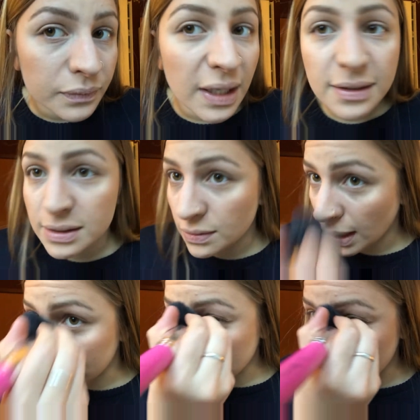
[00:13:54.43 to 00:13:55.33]
As you
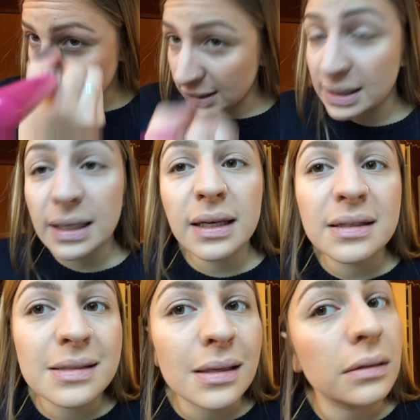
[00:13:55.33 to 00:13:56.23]
guys can see,
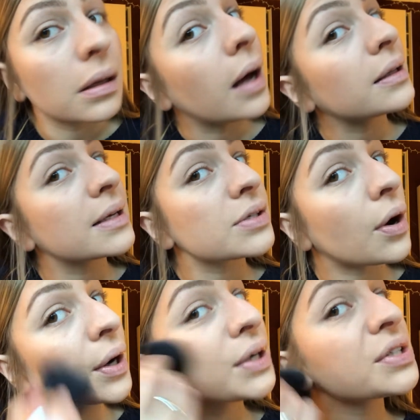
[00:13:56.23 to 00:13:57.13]
it's a lot less
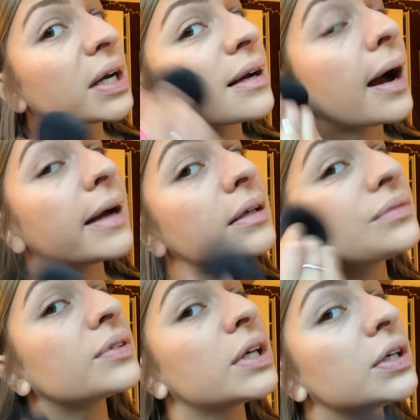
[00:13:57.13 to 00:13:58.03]
harsh. I kind
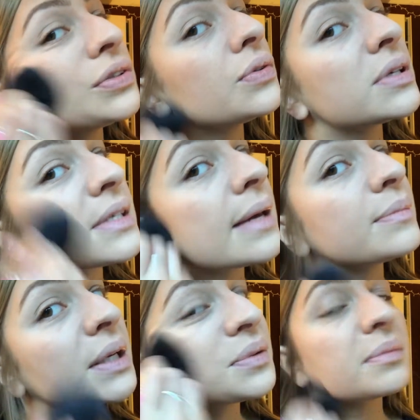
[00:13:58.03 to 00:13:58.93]
of do the
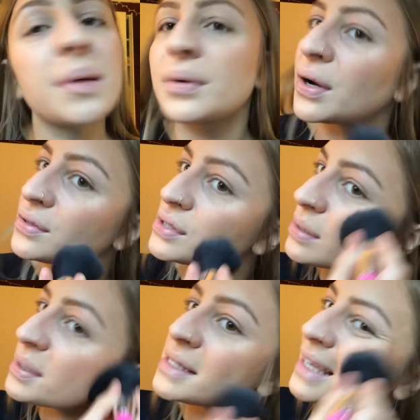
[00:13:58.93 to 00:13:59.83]
same thing with my
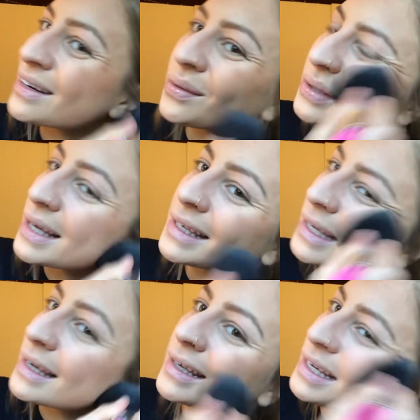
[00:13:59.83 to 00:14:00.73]
bronzer because I don't like
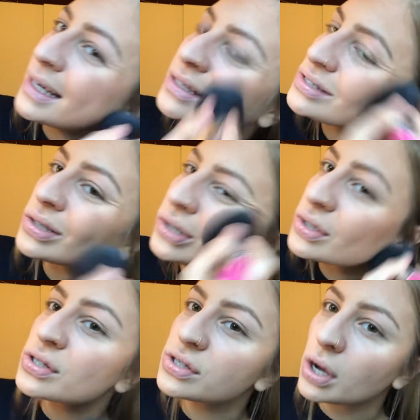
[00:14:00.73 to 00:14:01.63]
it to
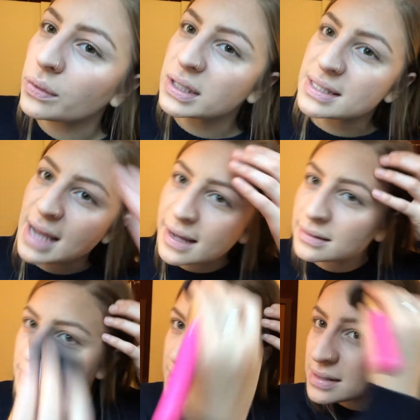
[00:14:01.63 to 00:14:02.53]
look so
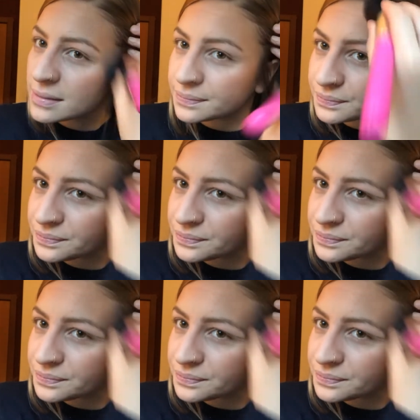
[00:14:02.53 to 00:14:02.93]
intense.